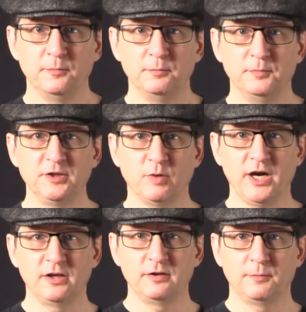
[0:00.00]

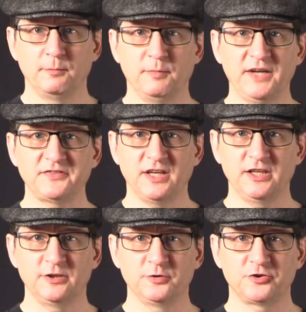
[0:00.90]
Meanwhile,
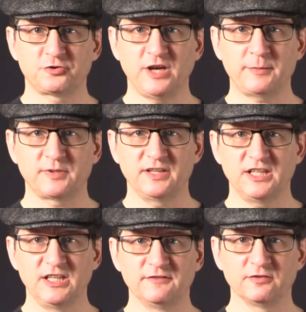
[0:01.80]
Masai, who's trapped in the
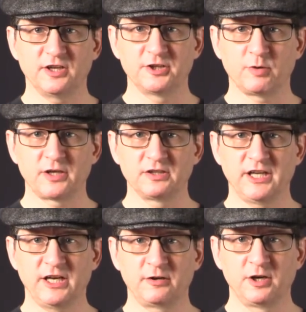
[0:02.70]
evil underwater
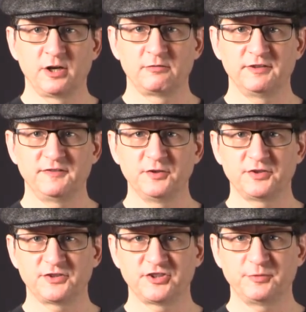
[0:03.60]
lair,
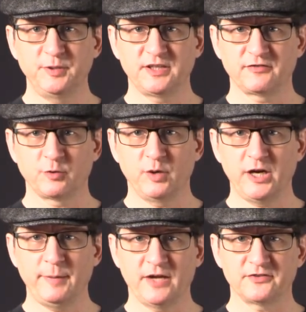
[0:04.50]
refuses to speak of the
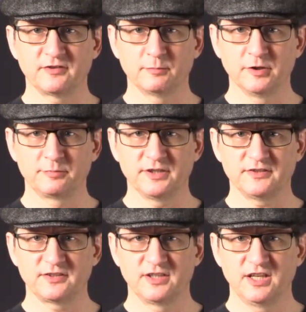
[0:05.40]
whereabouts of the
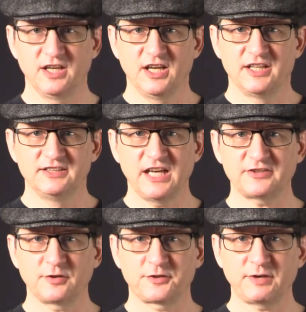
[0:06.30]
blueprints.
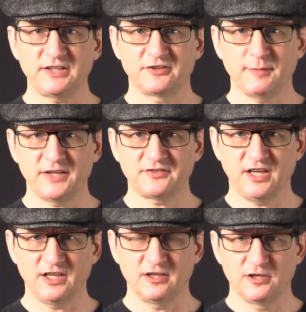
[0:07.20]
Nazo threatens
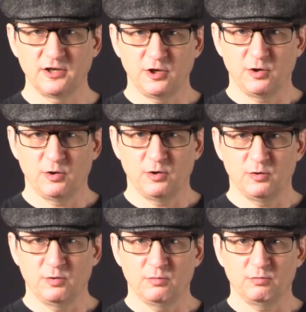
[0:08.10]
Masai.
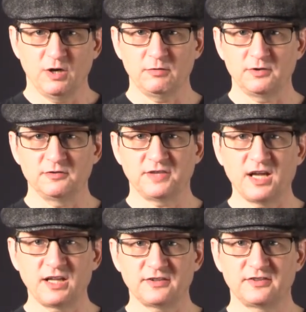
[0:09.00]
Why won't you
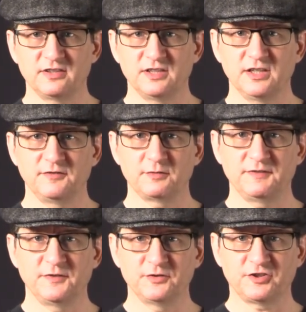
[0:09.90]
tell us? If you
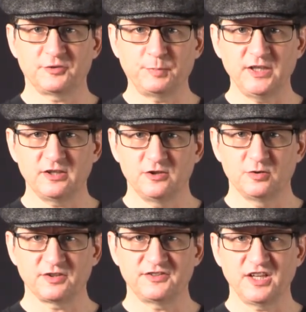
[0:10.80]
refuse to speak, you
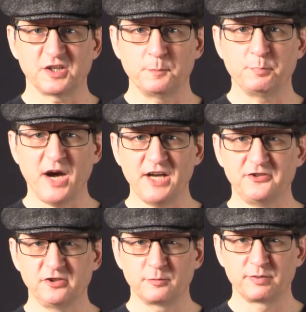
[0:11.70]
can say goodbye
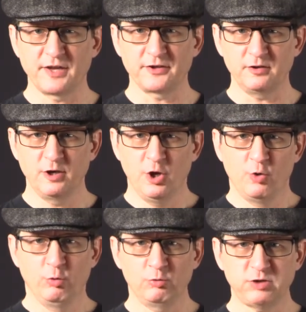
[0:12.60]
to your brother.
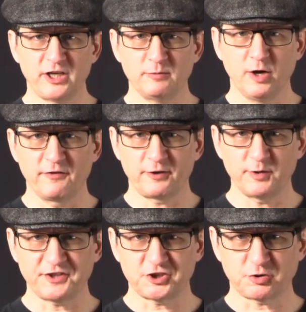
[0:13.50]
We'll run him over
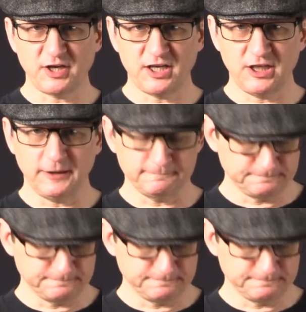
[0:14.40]
with a train.